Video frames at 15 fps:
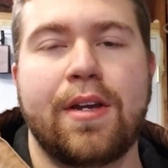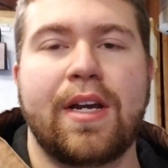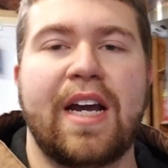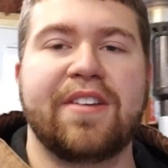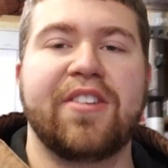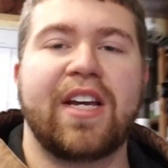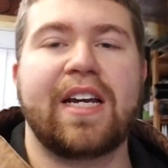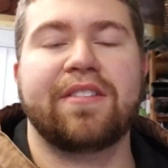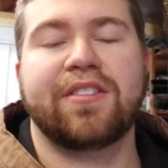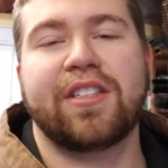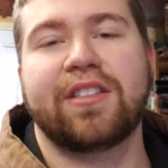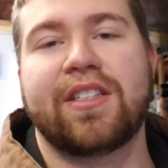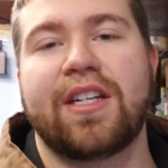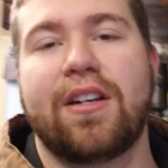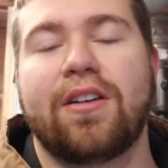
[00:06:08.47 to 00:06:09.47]
as you guys
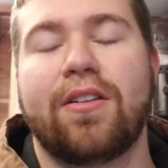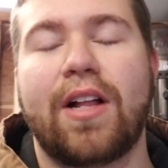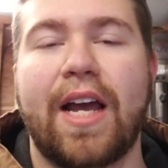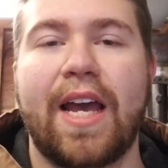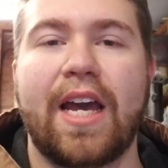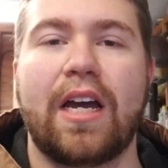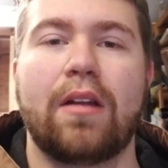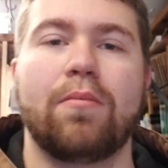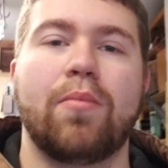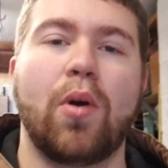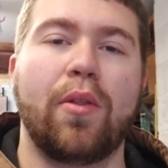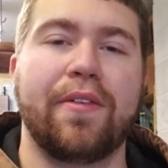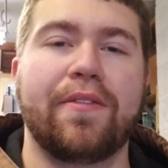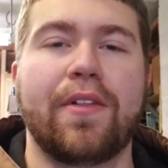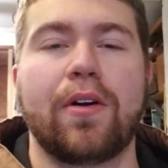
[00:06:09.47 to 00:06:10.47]
could tell, I had
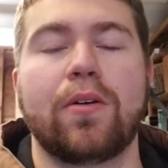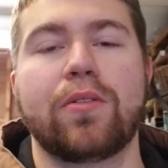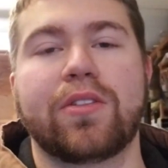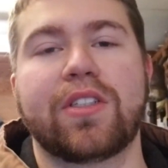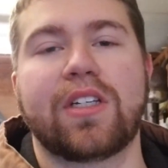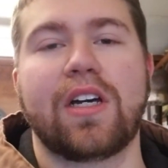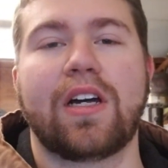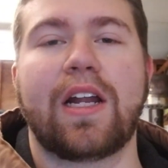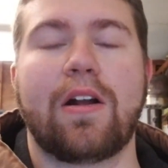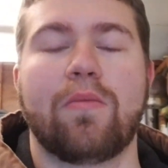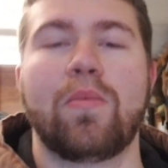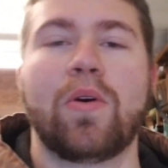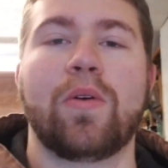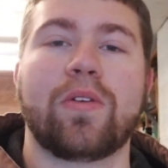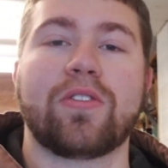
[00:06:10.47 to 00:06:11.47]
both of those cutout
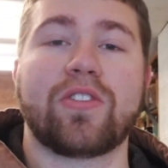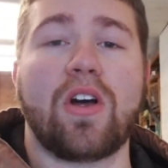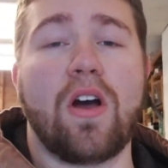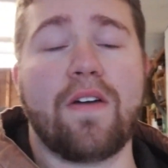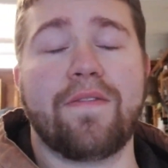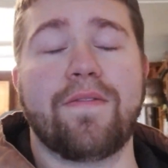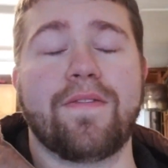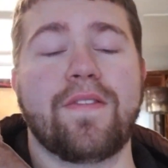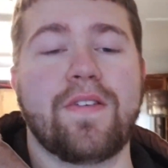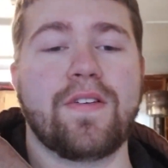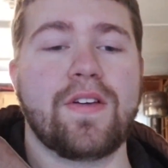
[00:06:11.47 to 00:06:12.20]
motors off.